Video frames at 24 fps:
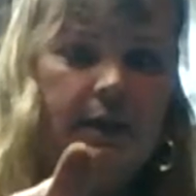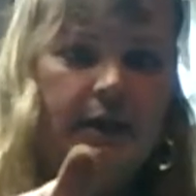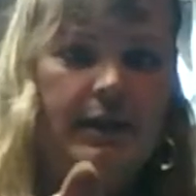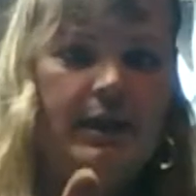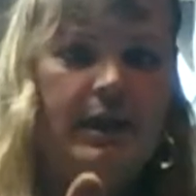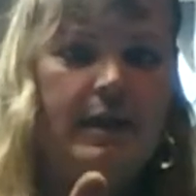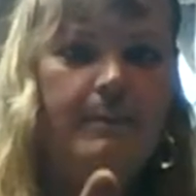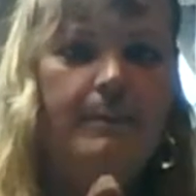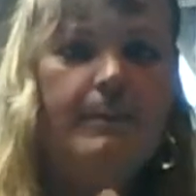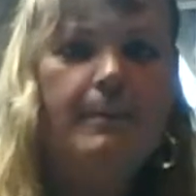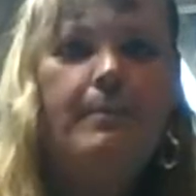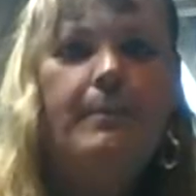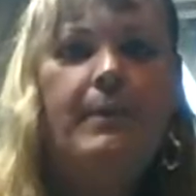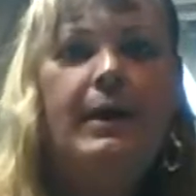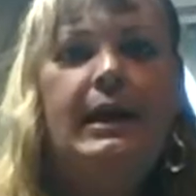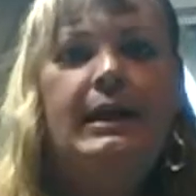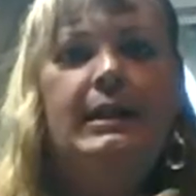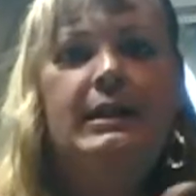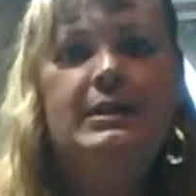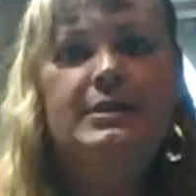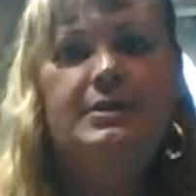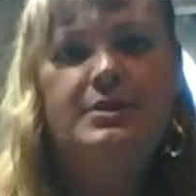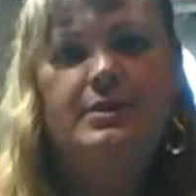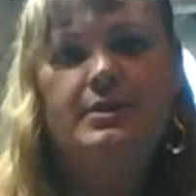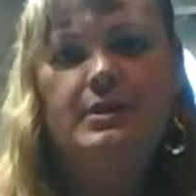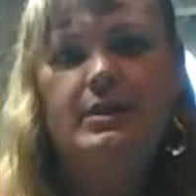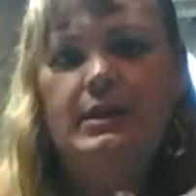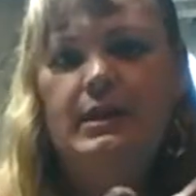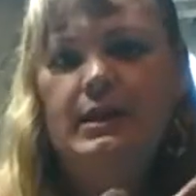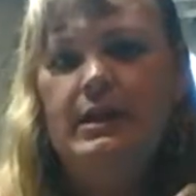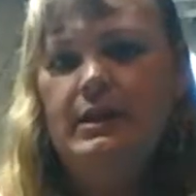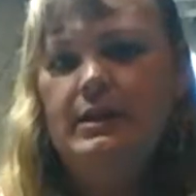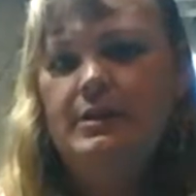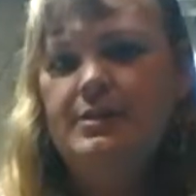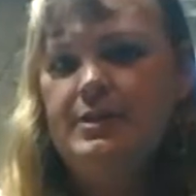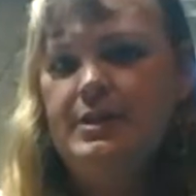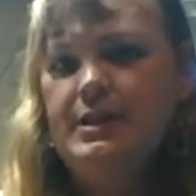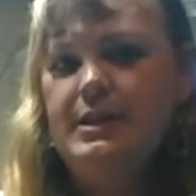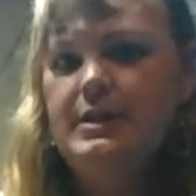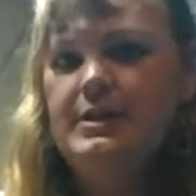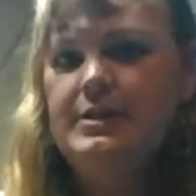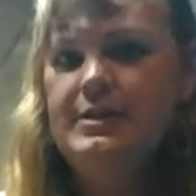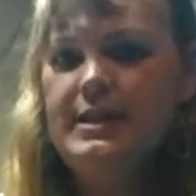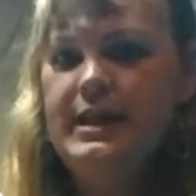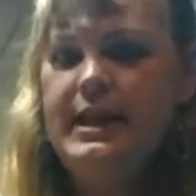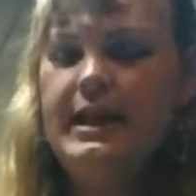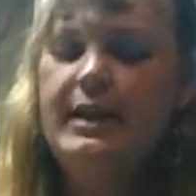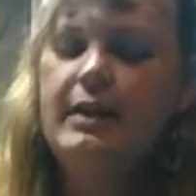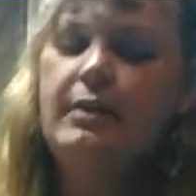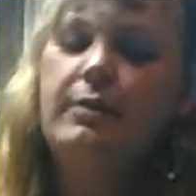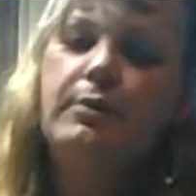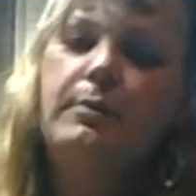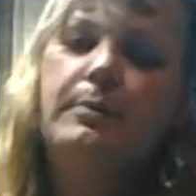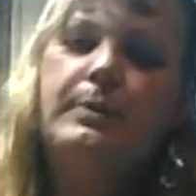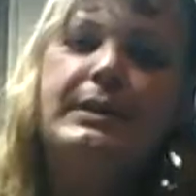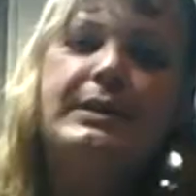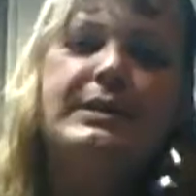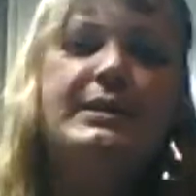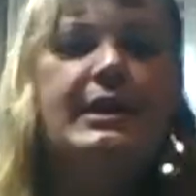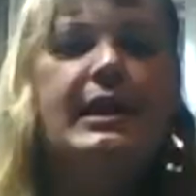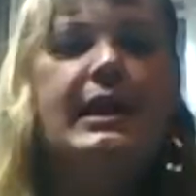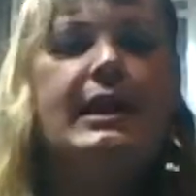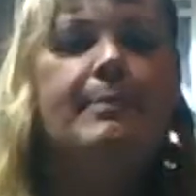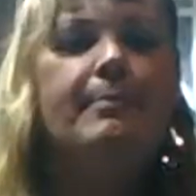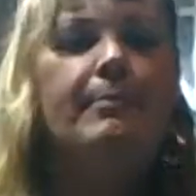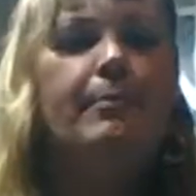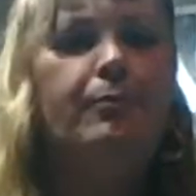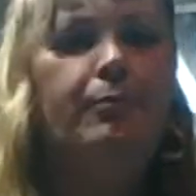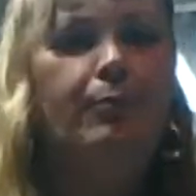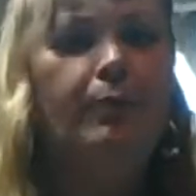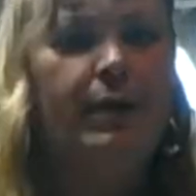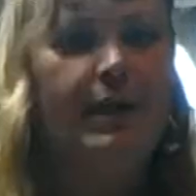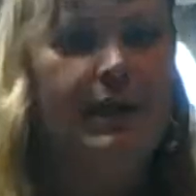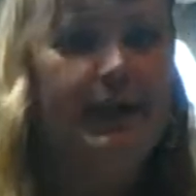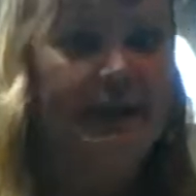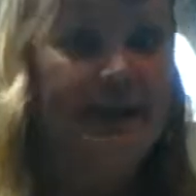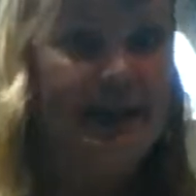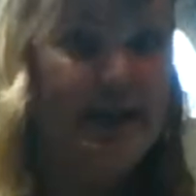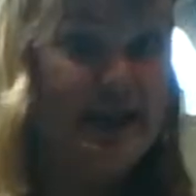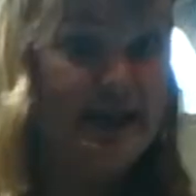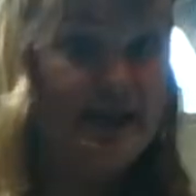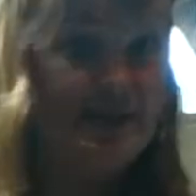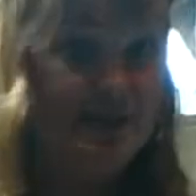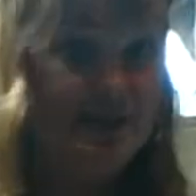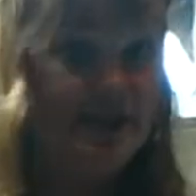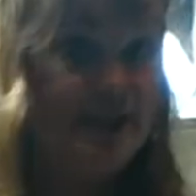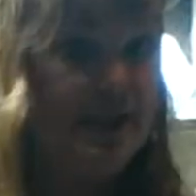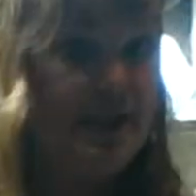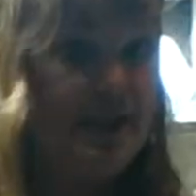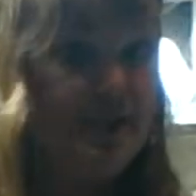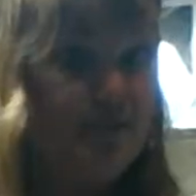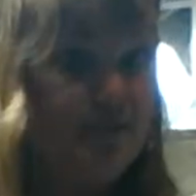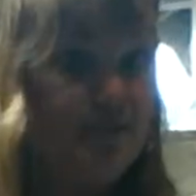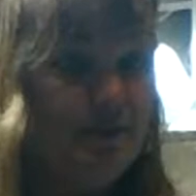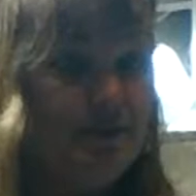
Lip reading: Keep in mind it's going to take a little bit of time before I can actually